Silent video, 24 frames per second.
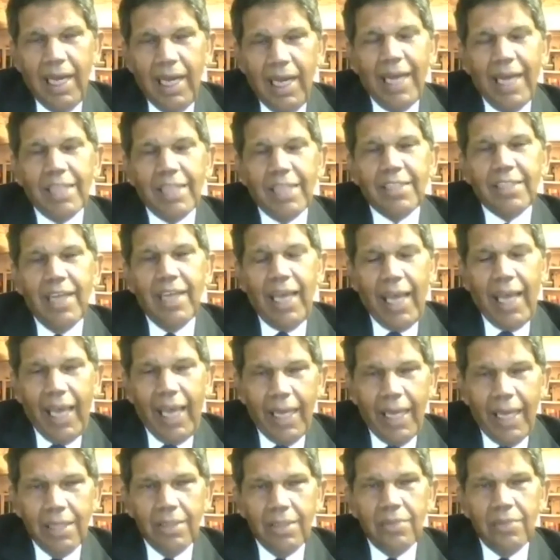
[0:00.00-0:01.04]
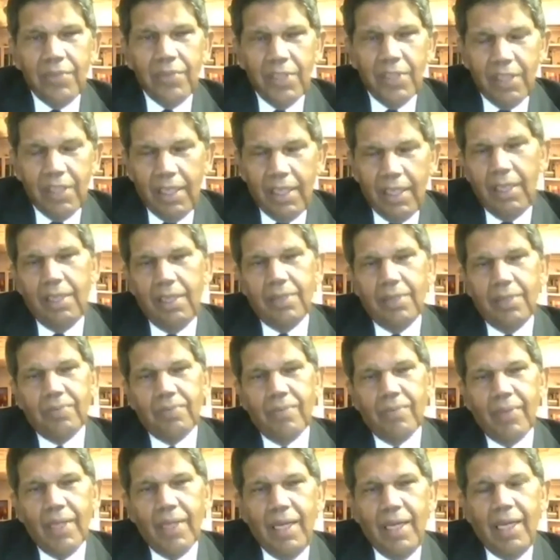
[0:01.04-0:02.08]
At the end of the day,
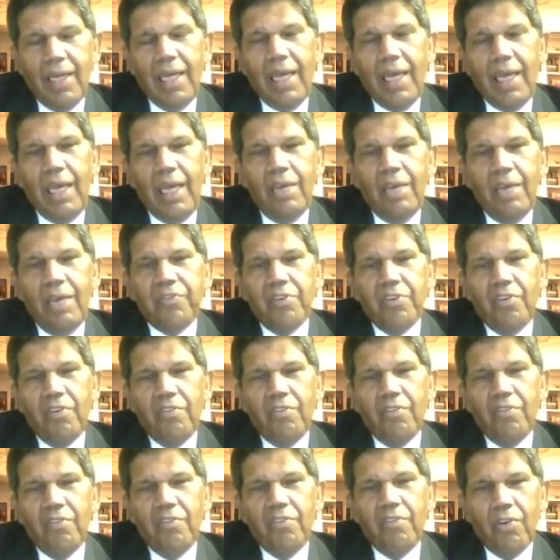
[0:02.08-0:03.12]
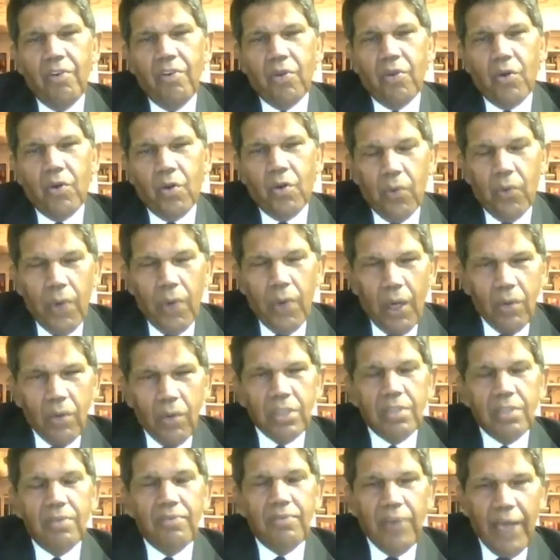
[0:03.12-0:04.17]
if gross
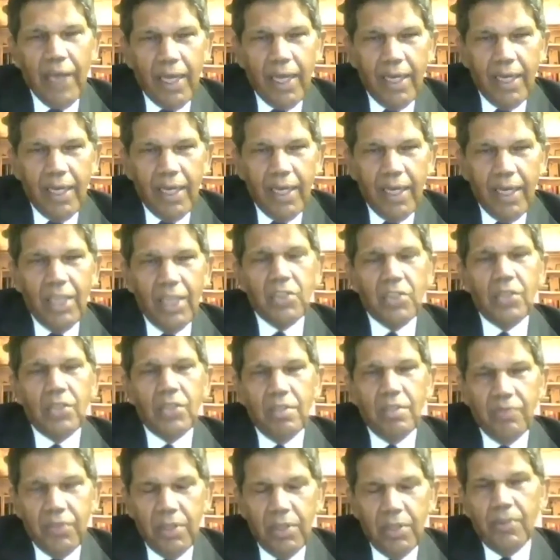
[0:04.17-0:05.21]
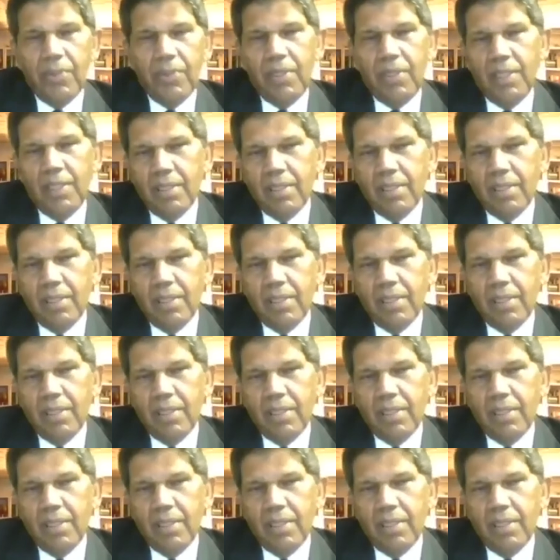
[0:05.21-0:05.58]
violations of human rights